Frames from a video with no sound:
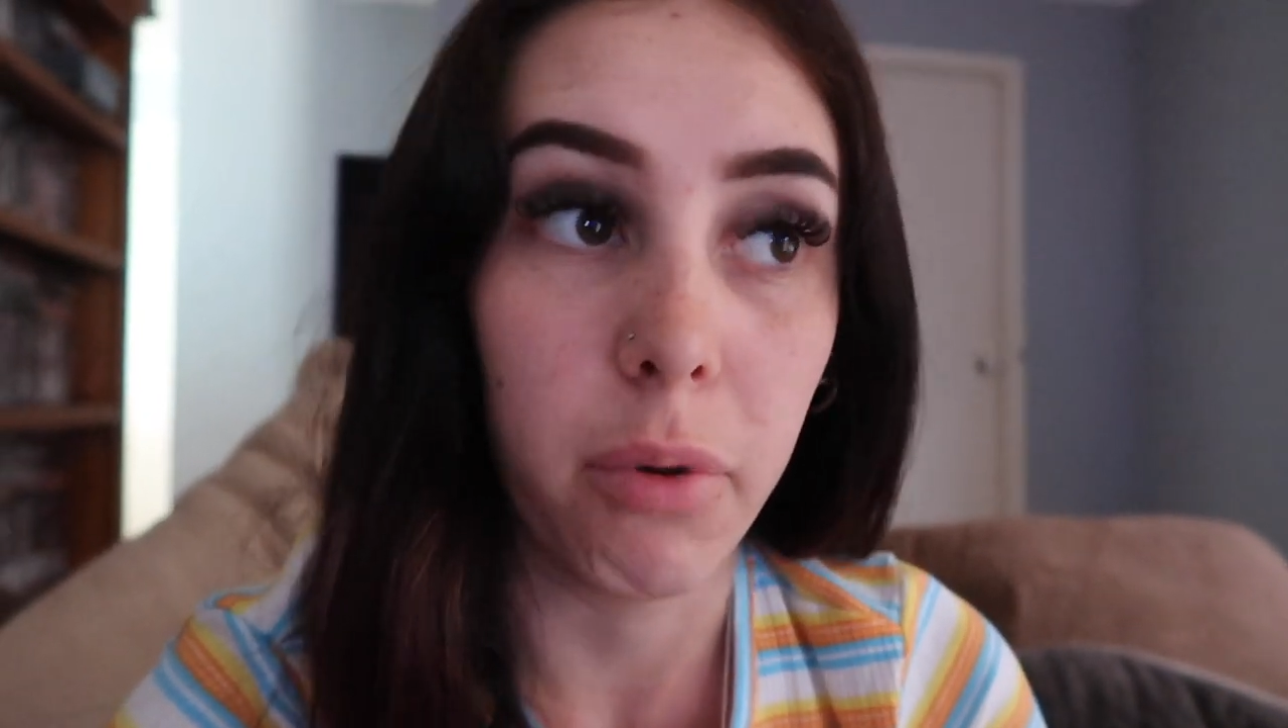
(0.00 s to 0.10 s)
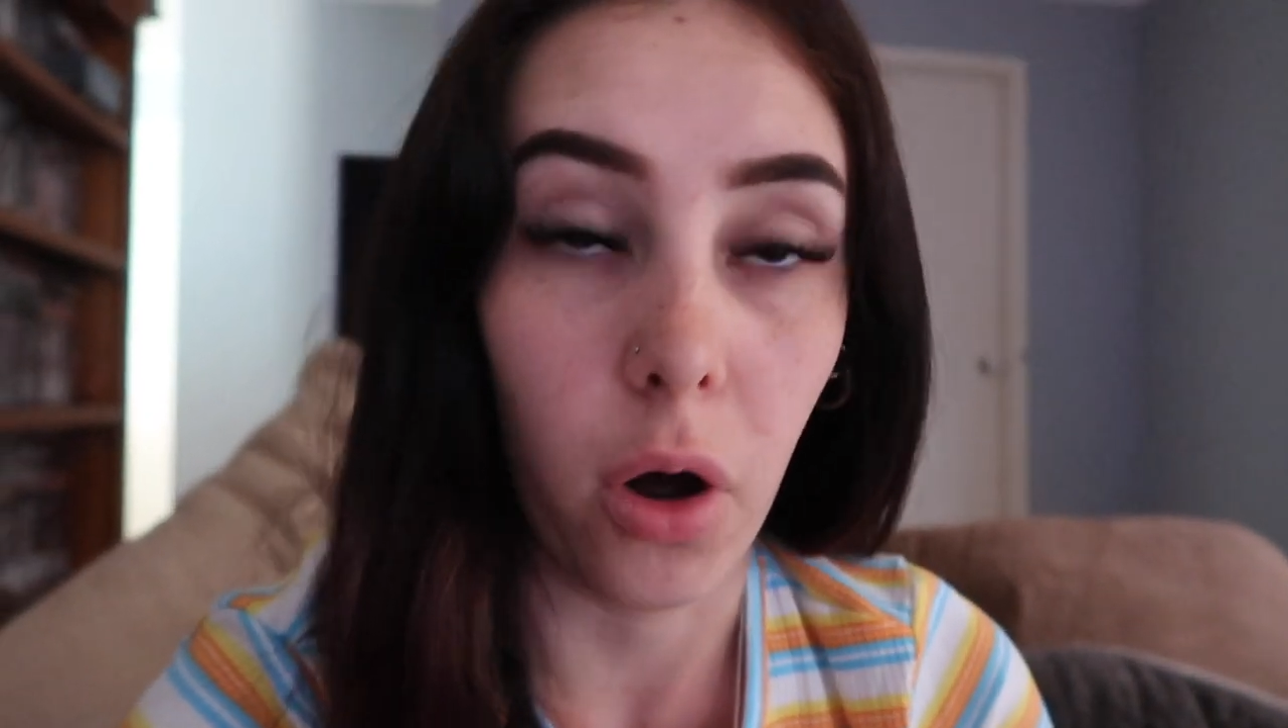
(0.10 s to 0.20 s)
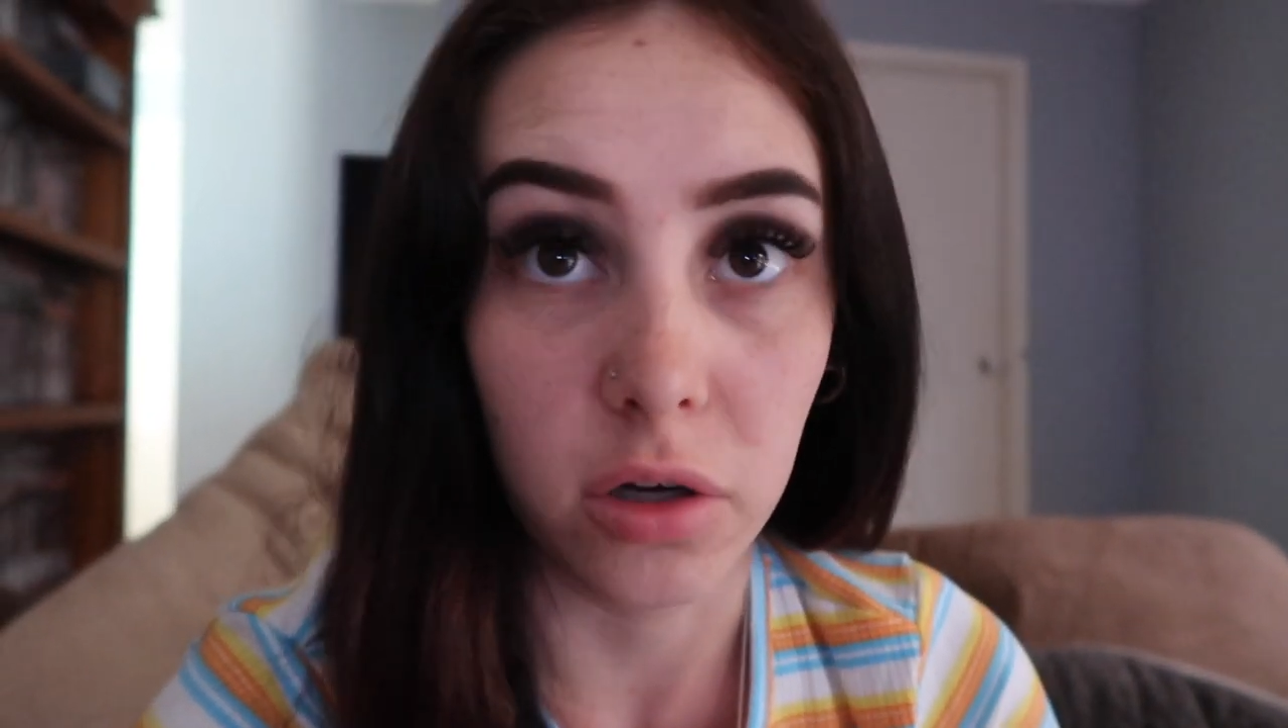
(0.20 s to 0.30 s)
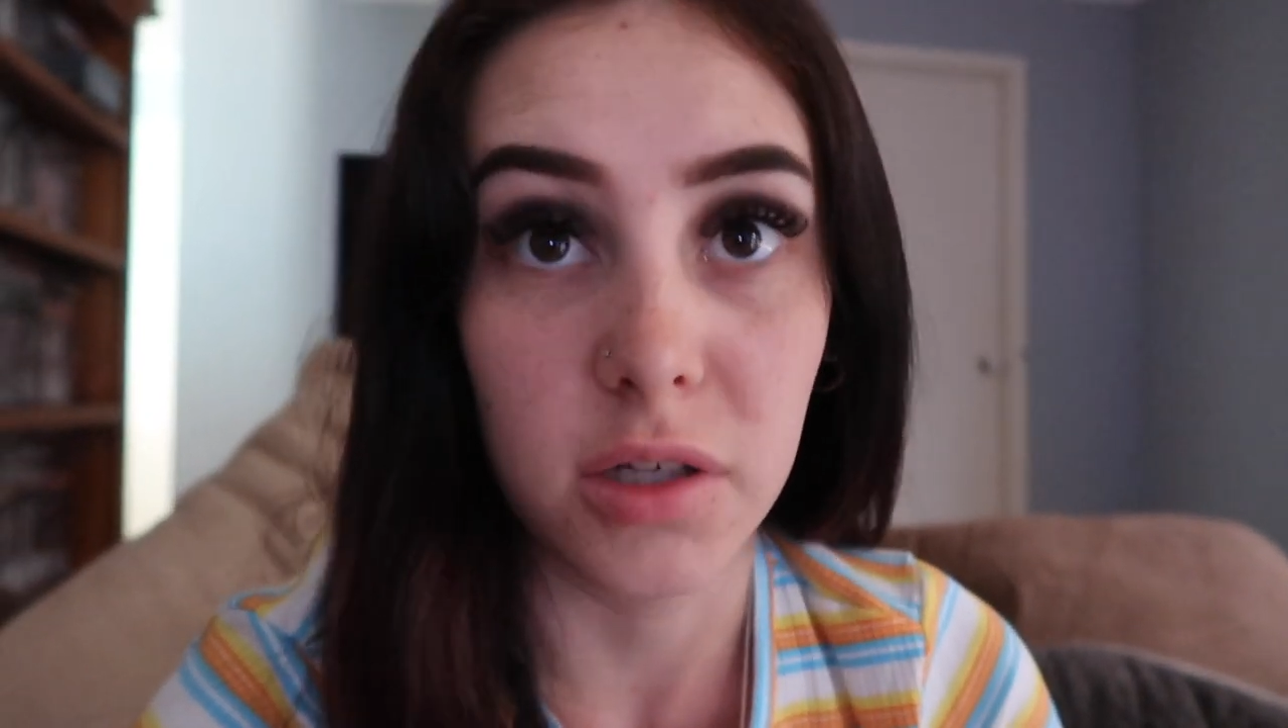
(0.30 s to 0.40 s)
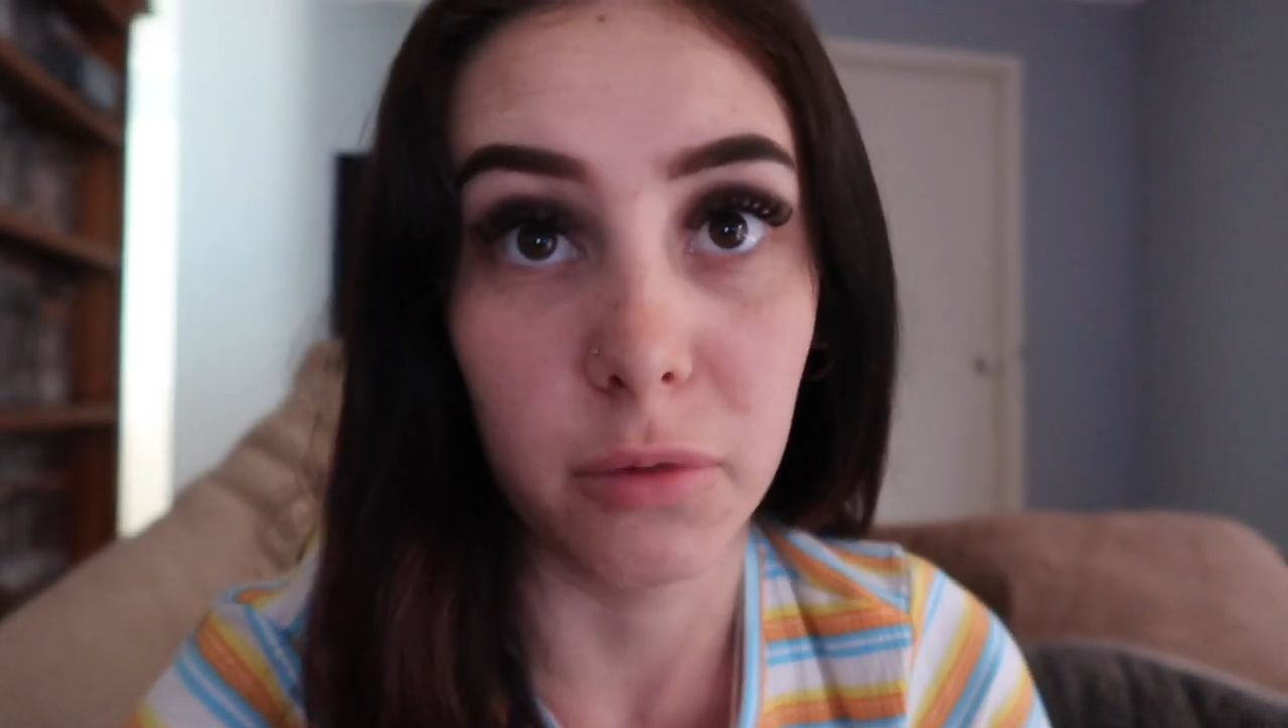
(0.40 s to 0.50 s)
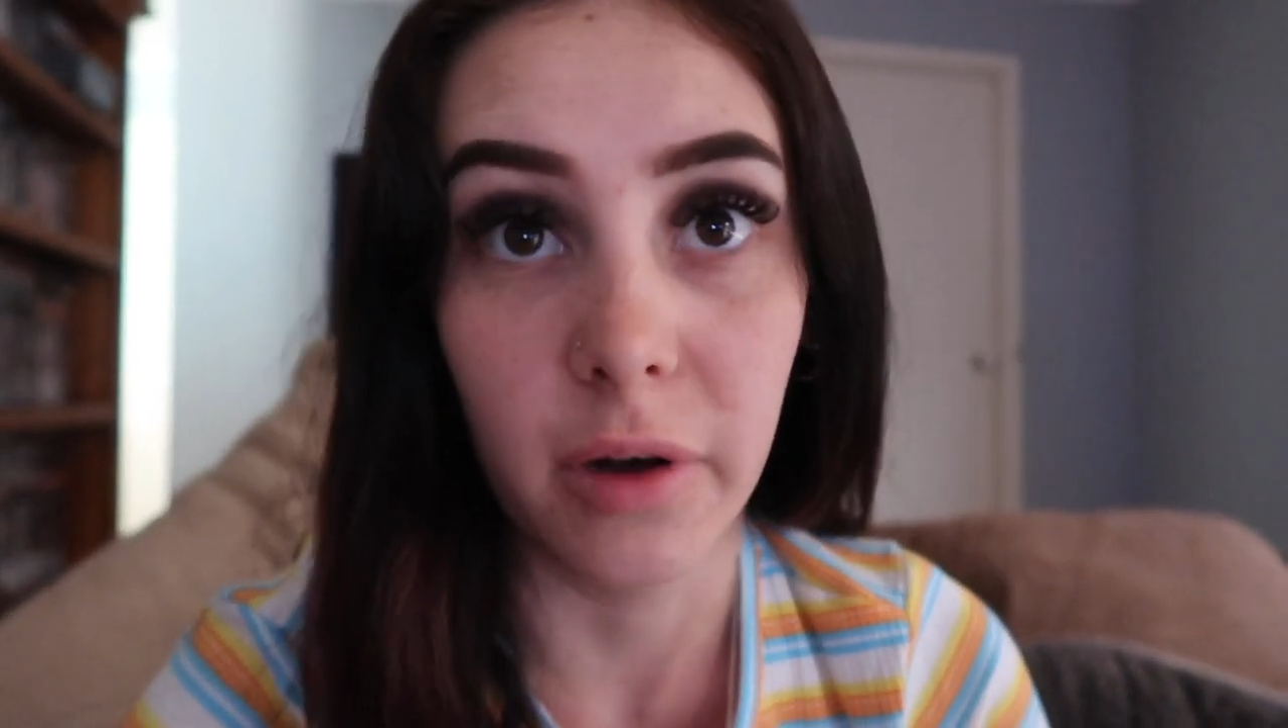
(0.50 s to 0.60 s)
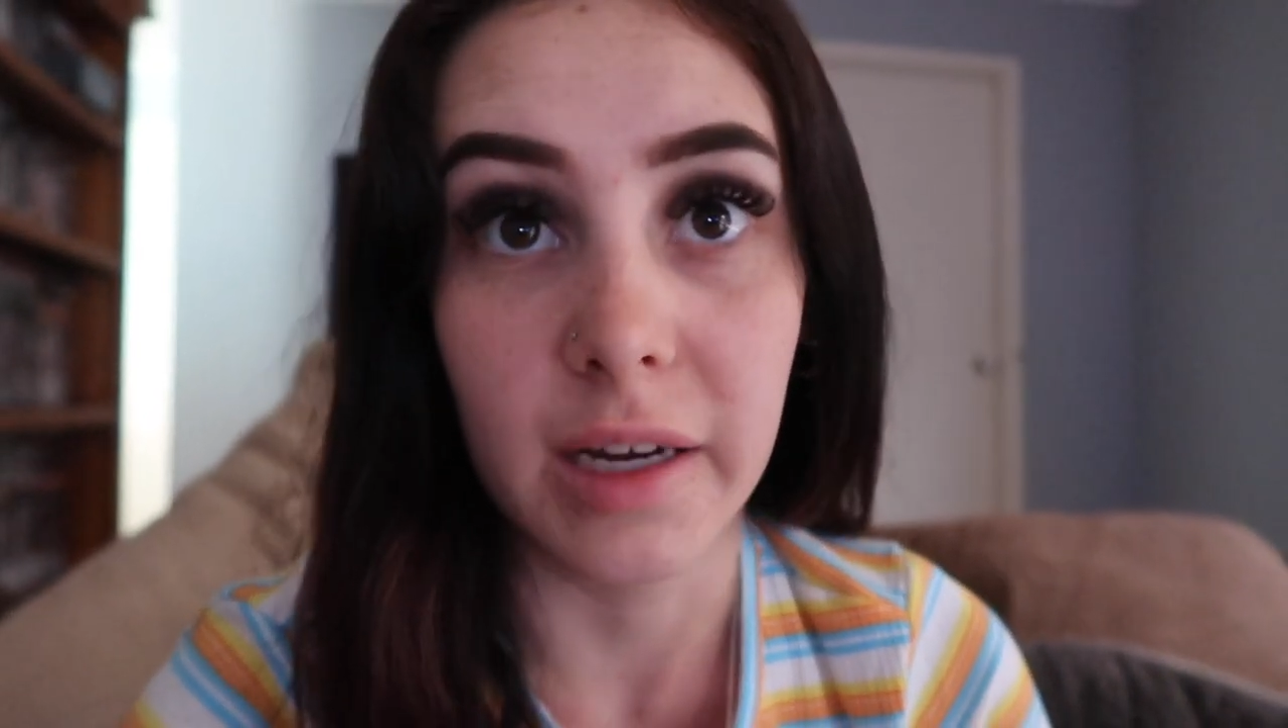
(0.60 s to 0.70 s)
possible